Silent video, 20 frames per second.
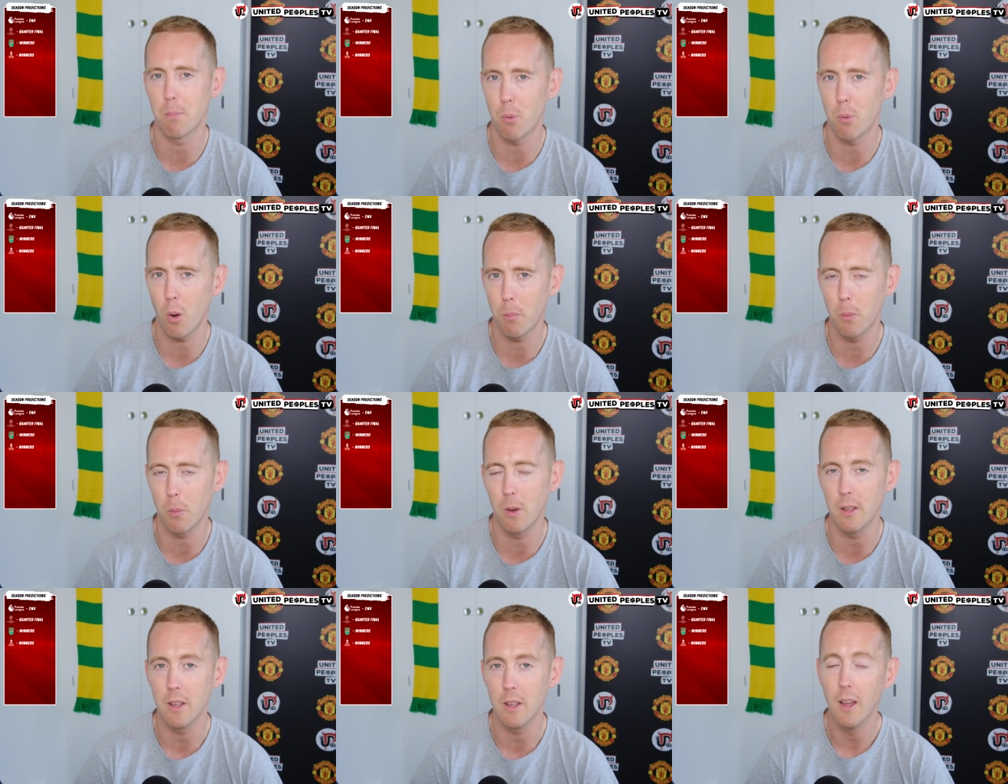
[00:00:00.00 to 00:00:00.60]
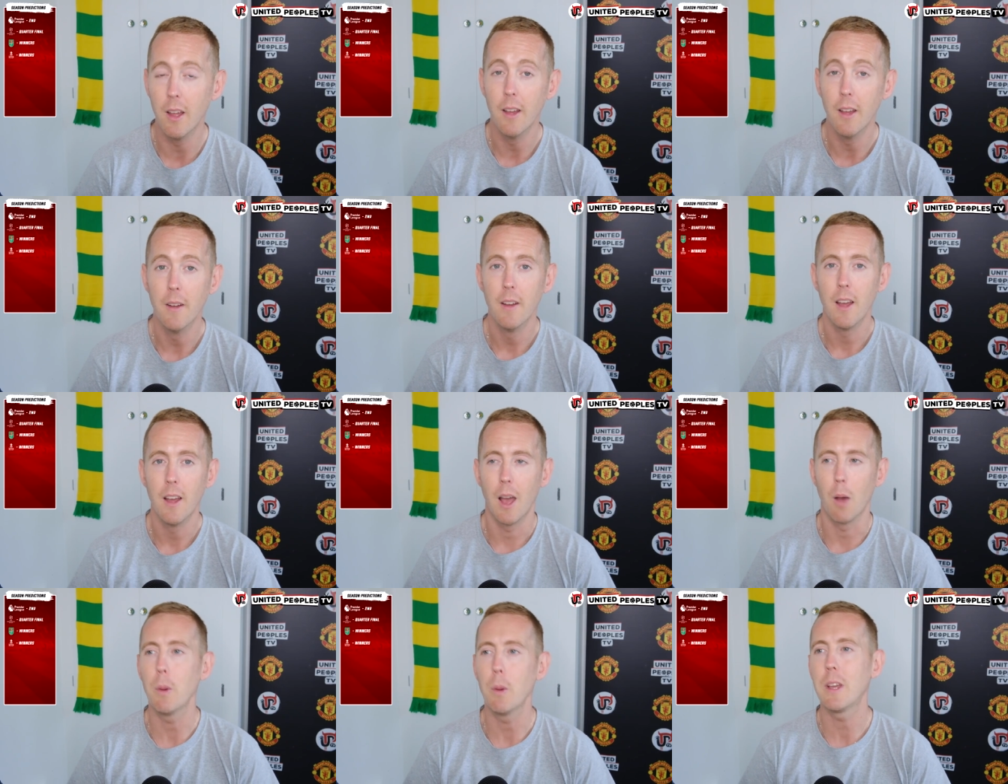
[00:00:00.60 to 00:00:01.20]
properly
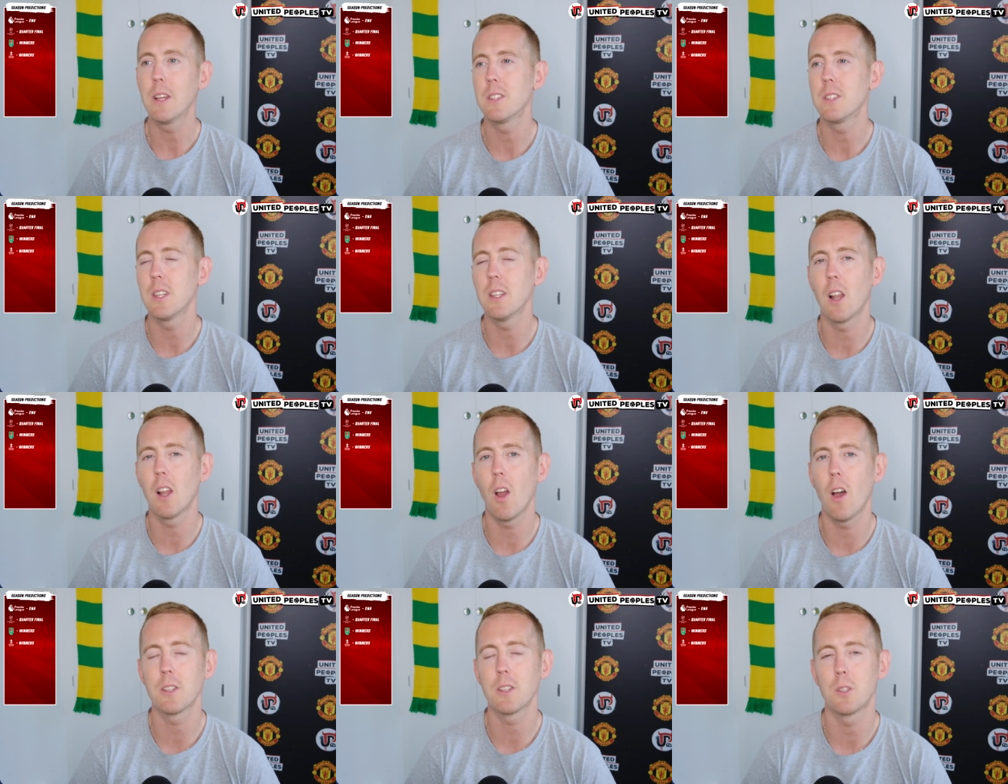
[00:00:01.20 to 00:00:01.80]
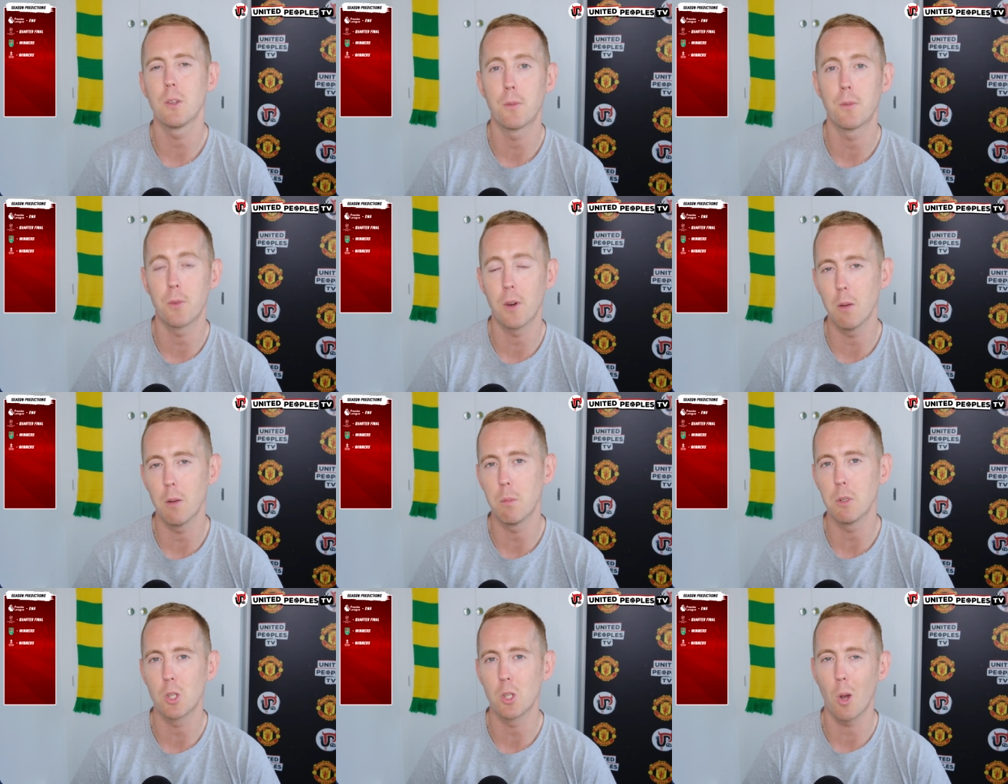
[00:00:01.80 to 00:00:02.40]
and we can see the likes of Fred
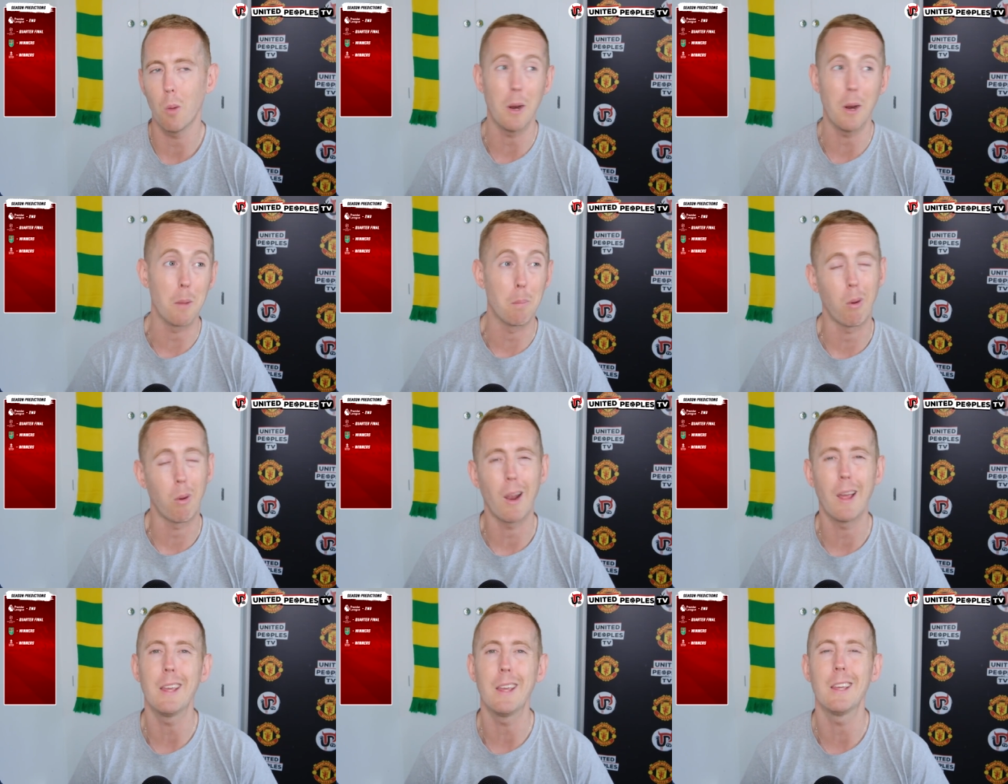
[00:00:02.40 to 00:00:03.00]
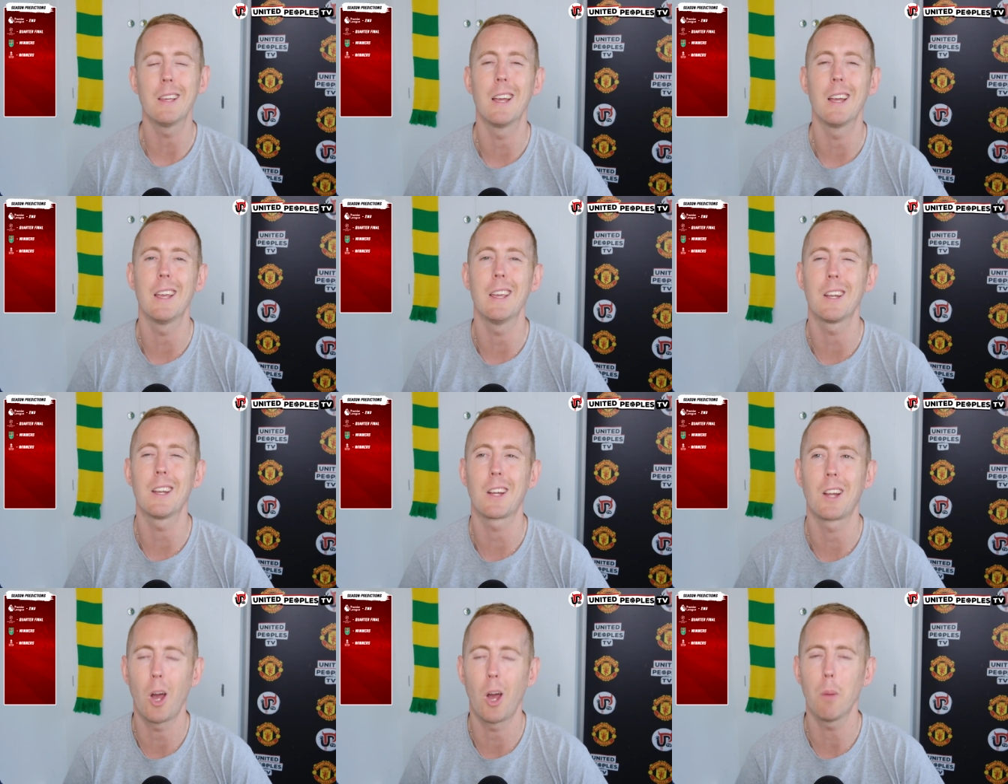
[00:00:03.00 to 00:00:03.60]
and McTominay playing in
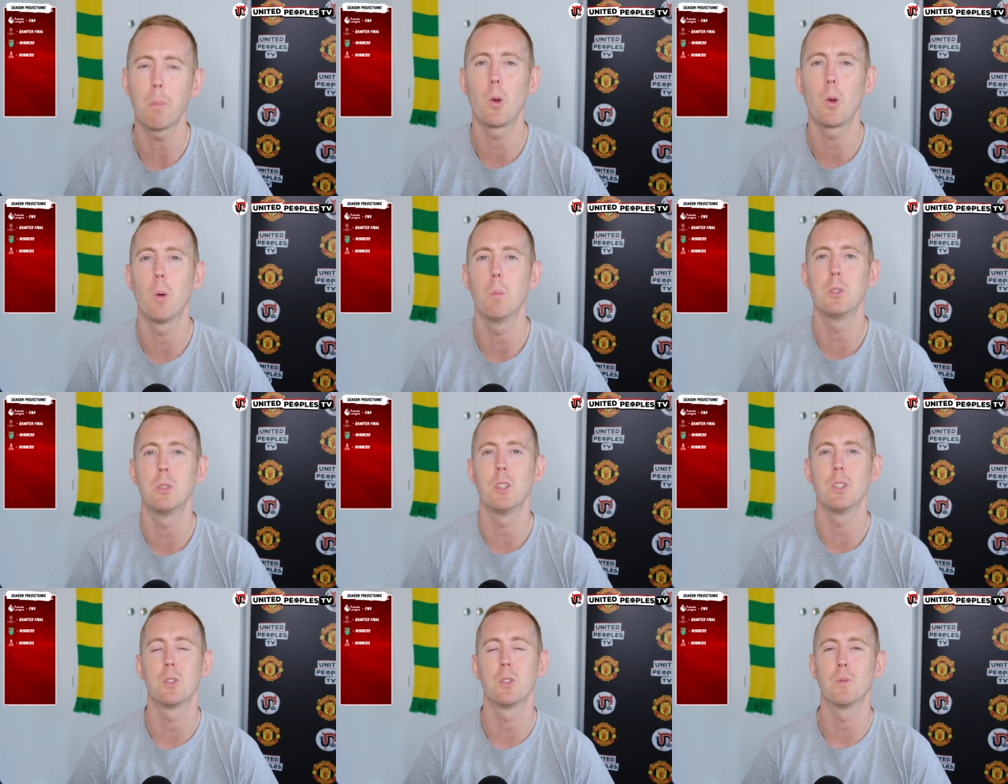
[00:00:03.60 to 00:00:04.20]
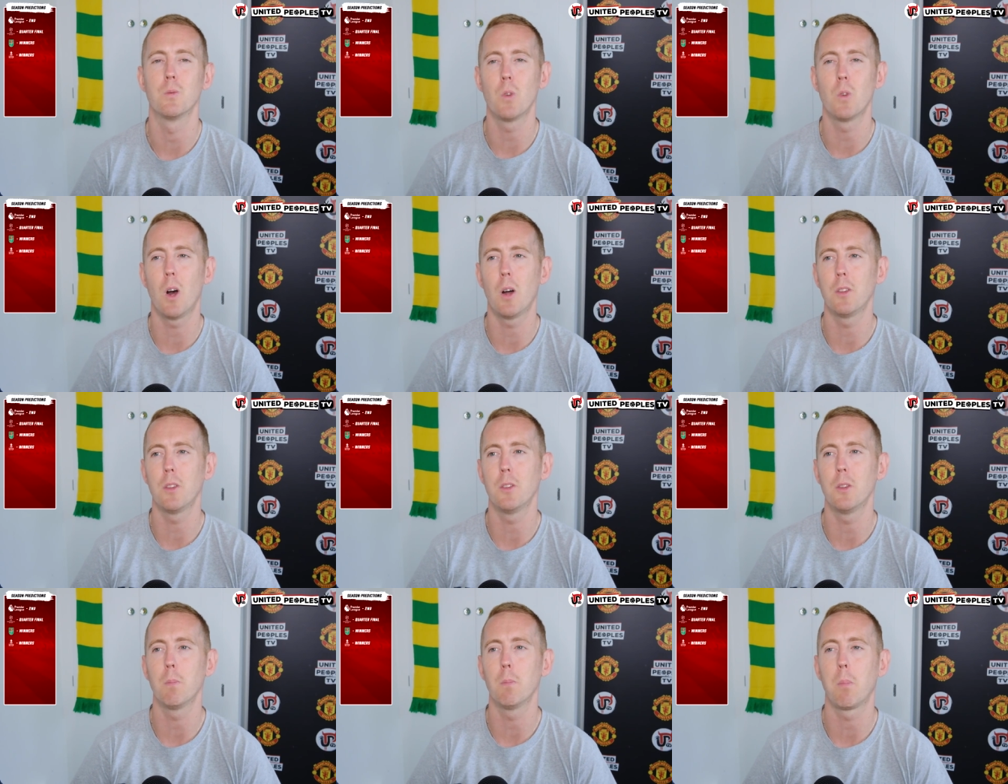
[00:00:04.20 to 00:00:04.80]
a cup competition rather than